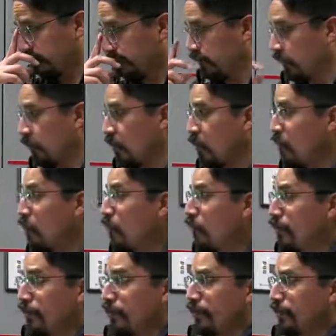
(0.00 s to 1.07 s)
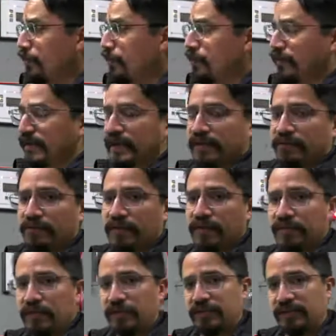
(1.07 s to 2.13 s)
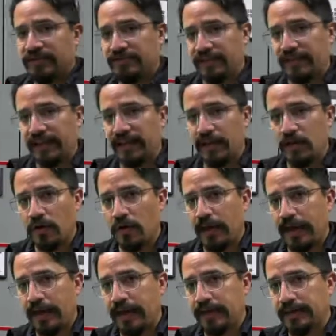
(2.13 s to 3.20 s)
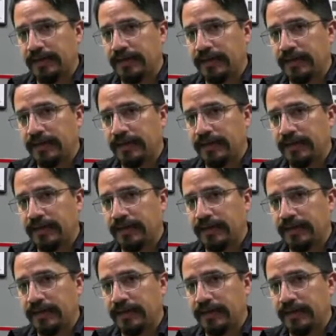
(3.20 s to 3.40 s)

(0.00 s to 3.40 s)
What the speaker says: So you can review this video and